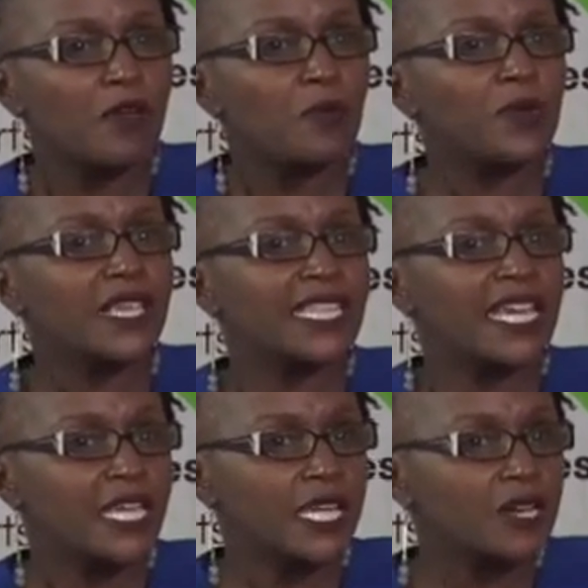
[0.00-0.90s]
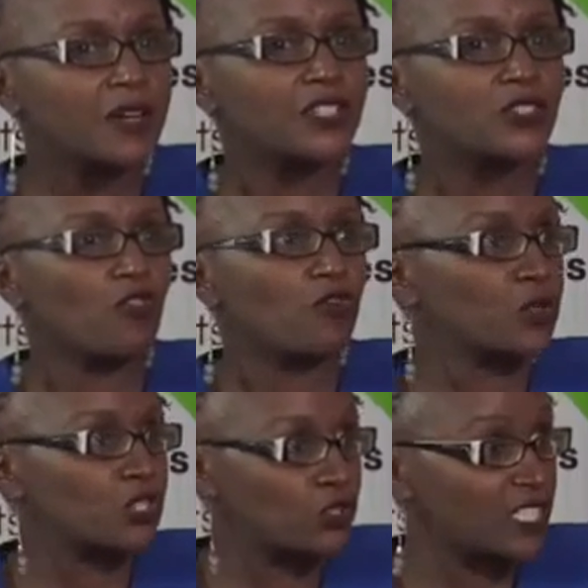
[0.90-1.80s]
being the increase of
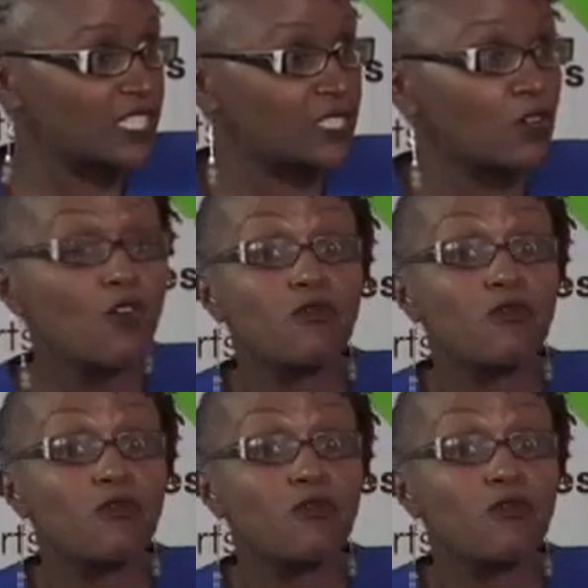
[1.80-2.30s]
opportunities